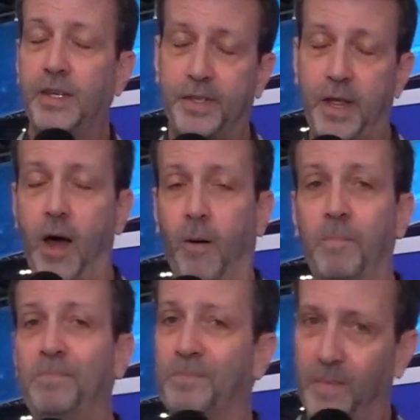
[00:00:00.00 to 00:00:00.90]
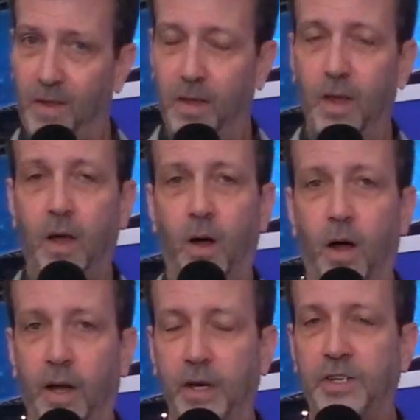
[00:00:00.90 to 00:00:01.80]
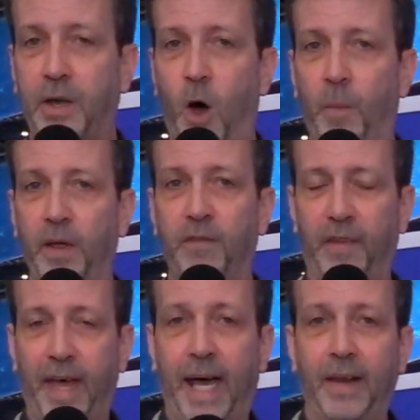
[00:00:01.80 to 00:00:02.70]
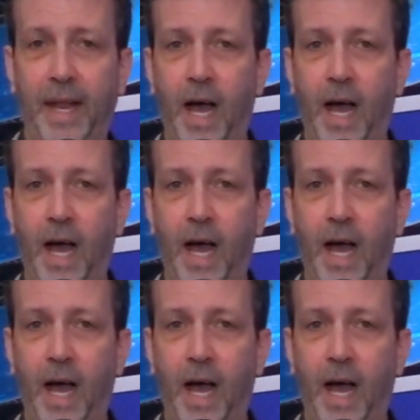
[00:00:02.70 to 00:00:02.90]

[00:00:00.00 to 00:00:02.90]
So, here's to hoping for that.